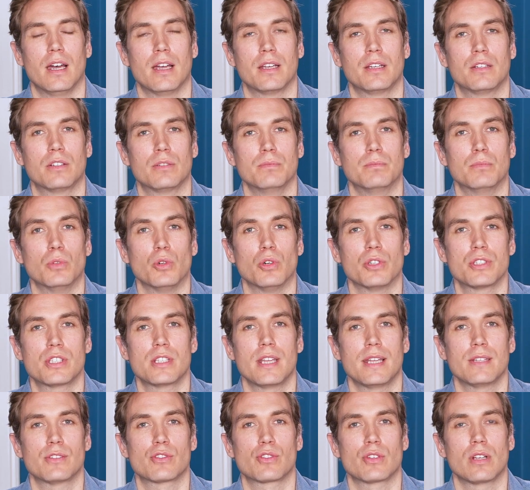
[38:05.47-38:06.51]
a more
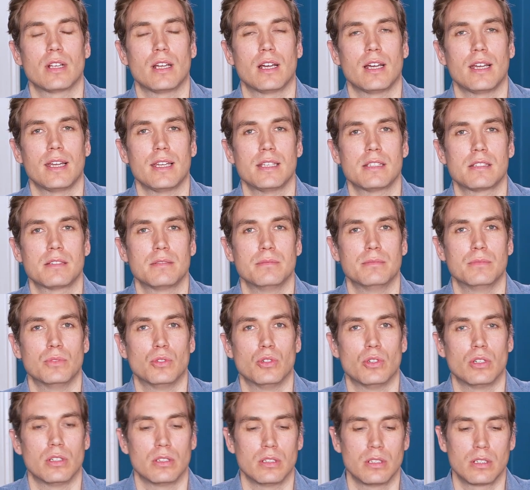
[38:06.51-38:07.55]
centralized,
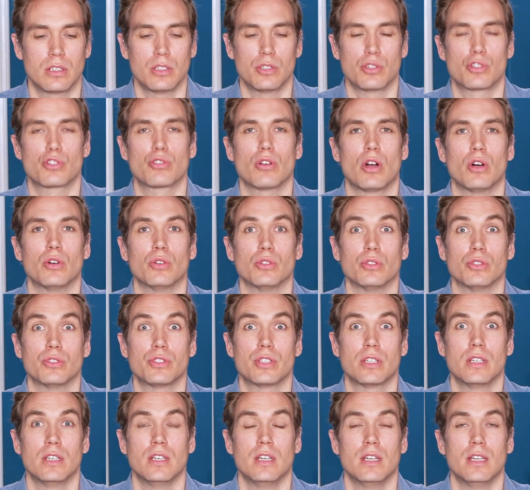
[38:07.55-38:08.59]
more
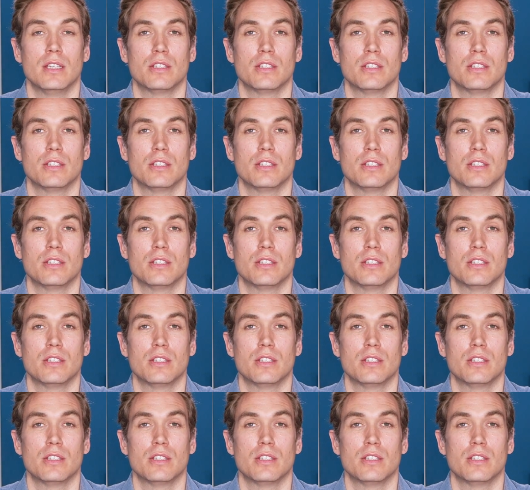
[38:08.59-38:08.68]
controlled